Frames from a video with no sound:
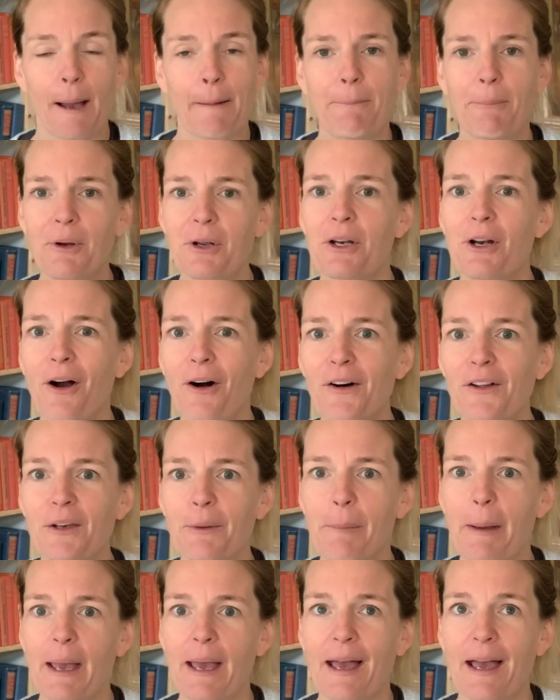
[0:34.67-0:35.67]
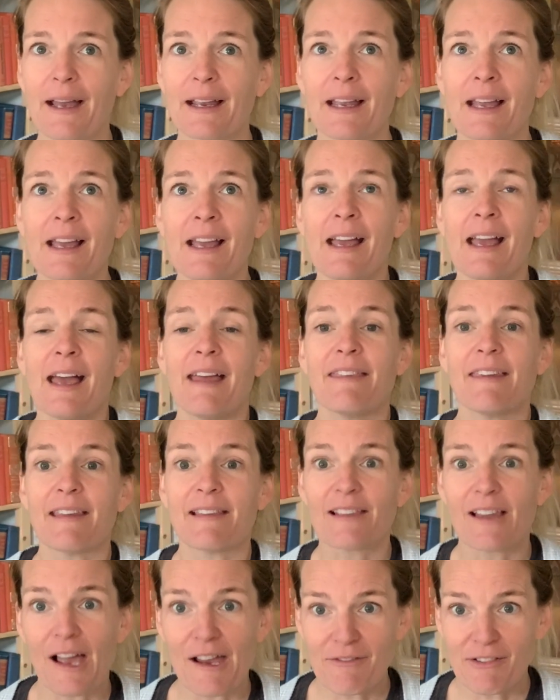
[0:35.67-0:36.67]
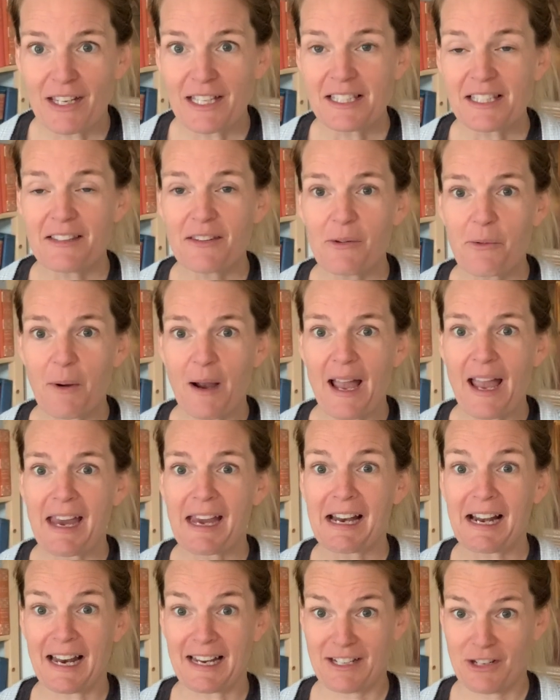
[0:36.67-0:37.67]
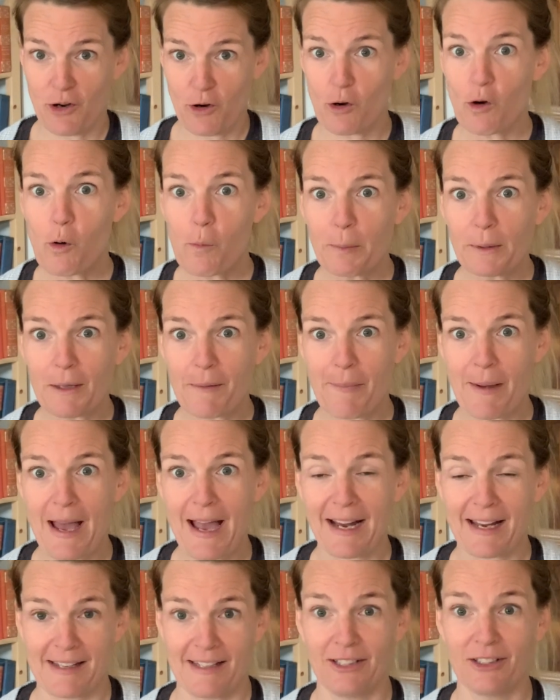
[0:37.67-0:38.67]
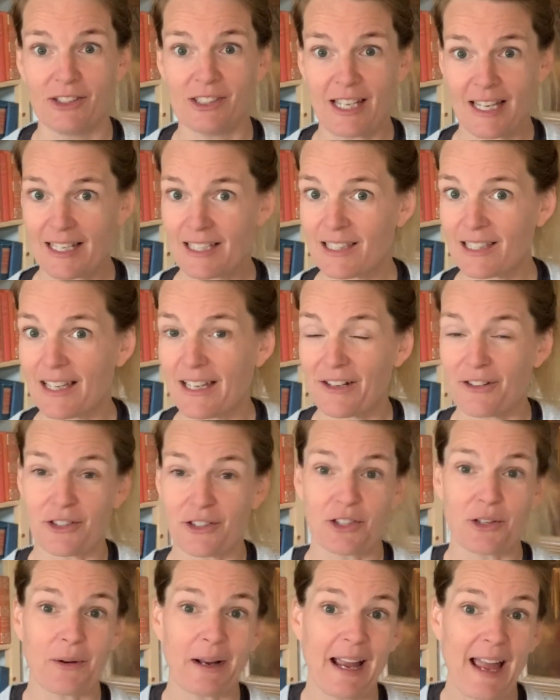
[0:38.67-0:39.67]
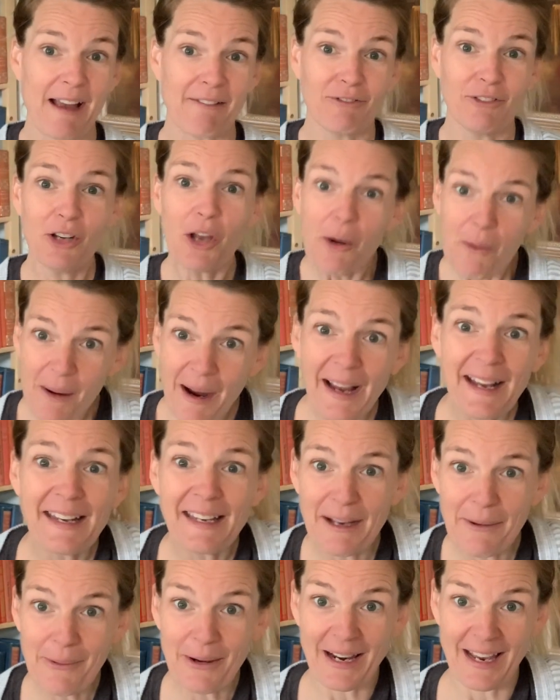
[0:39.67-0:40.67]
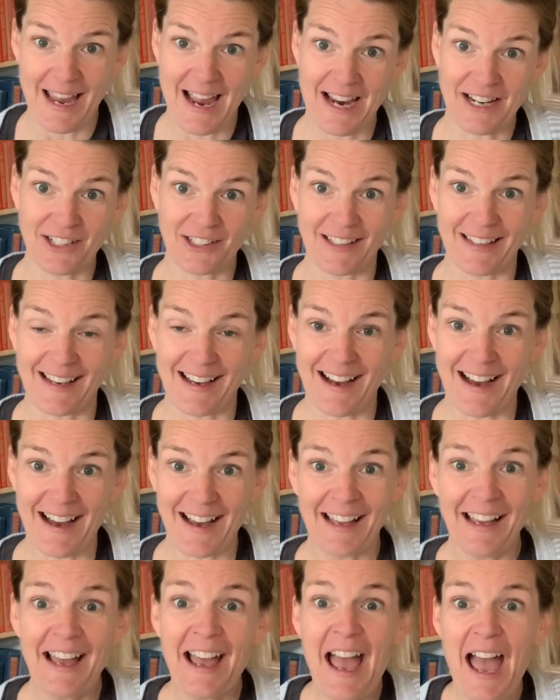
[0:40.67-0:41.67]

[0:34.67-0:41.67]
Put it all in a bag, and then life gets in the way and I don't open the bag until days later, so I have no idea what I actually got,